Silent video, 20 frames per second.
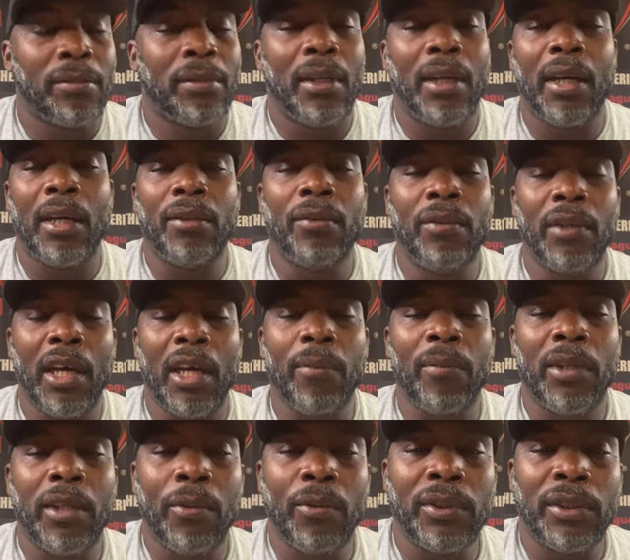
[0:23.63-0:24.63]
Hey, you name
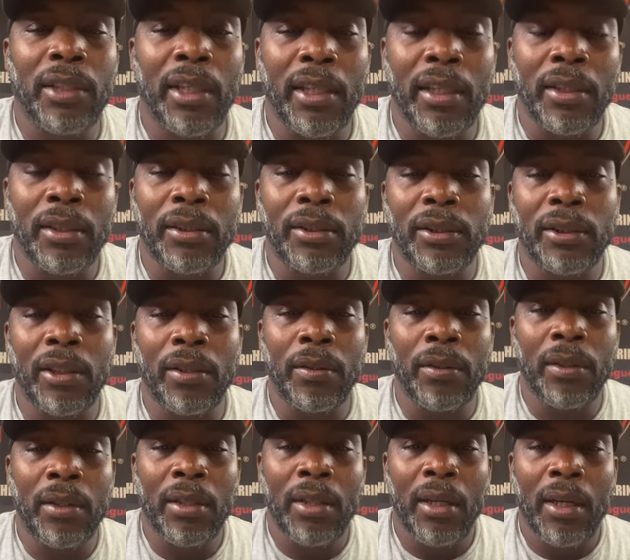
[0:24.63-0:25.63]
it, it was there. So
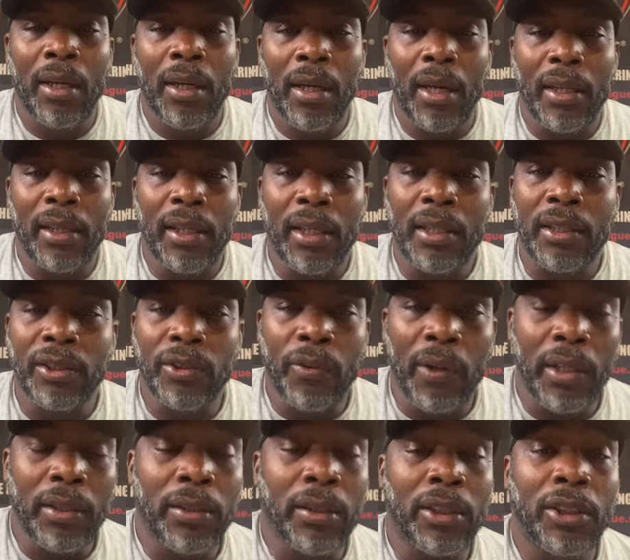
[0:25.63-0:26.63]
I think it's
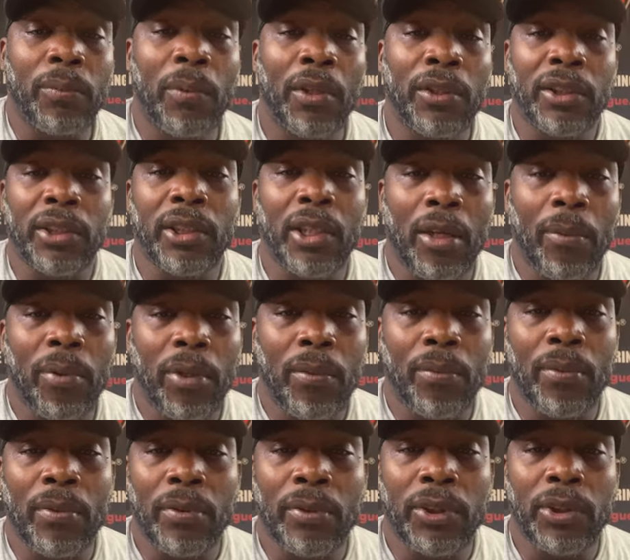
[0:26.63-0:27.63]
great to expose the young
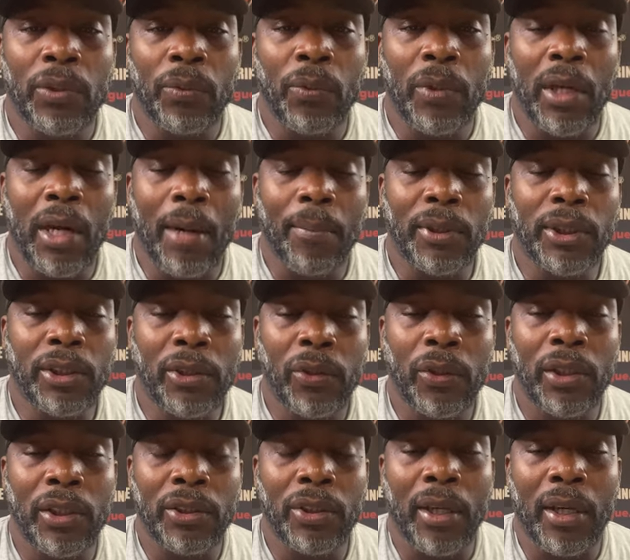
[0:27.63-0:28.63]
people to what
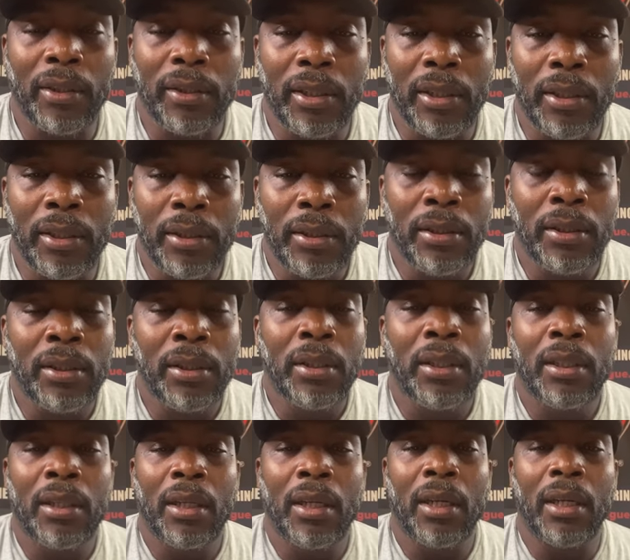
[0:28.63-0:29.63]
opportunities are out there
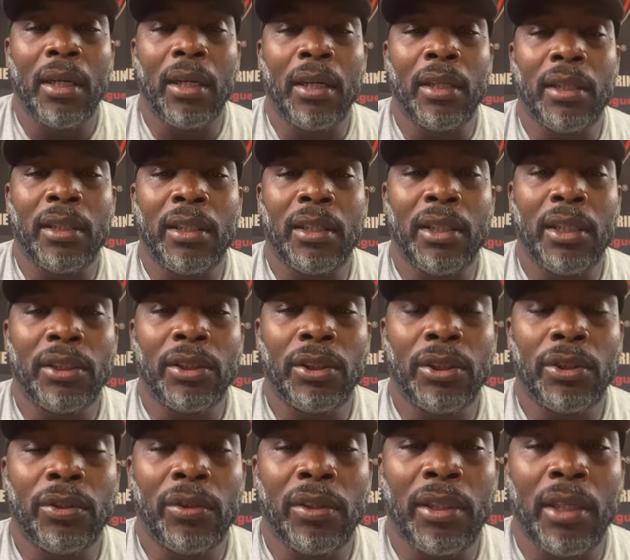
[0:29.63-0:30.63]
uh, in addition
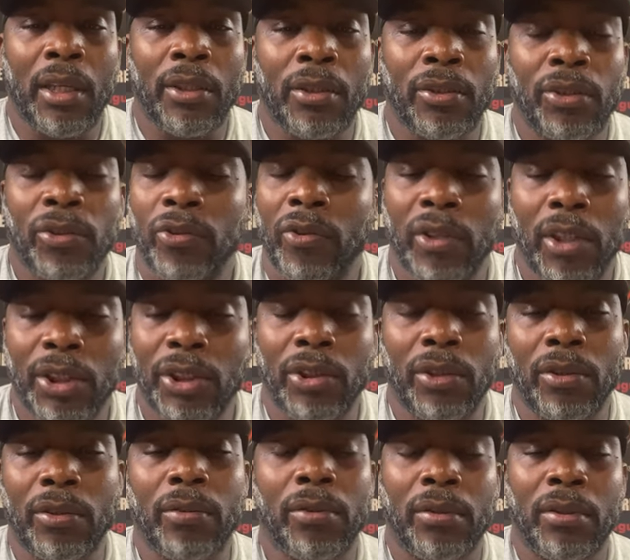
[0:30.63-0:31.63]
to the other
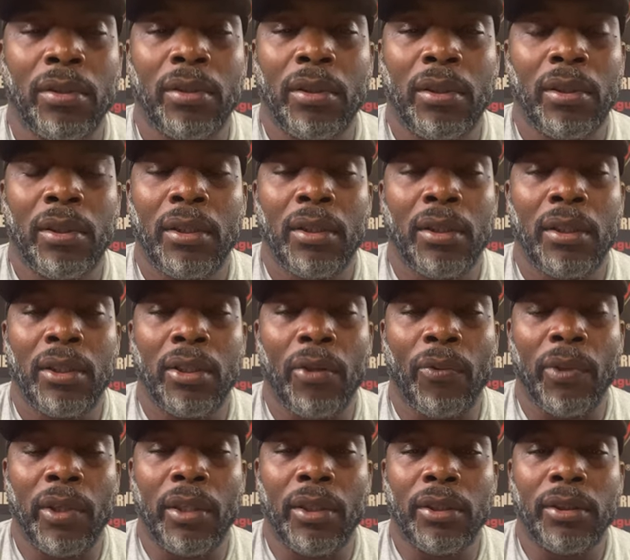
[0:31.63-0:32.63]
traditional
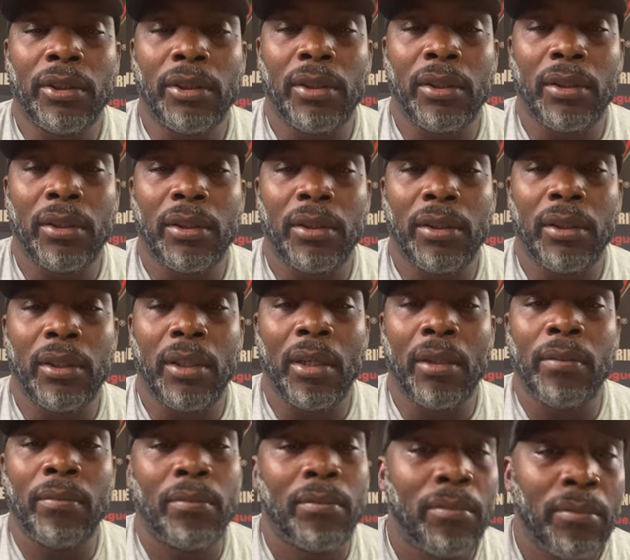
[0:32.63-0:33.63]
careers, you
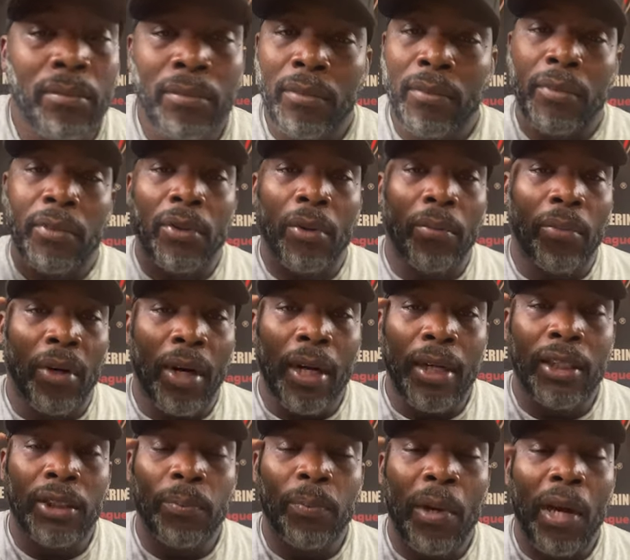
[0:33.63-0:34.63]
know, your
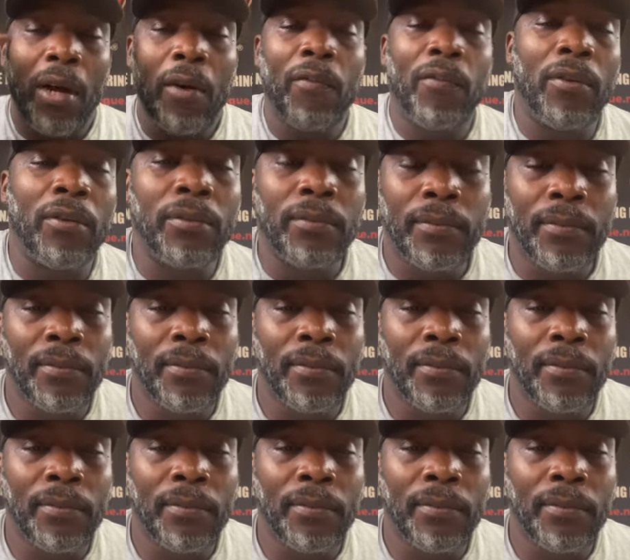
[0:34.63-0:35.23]
brain is powerful.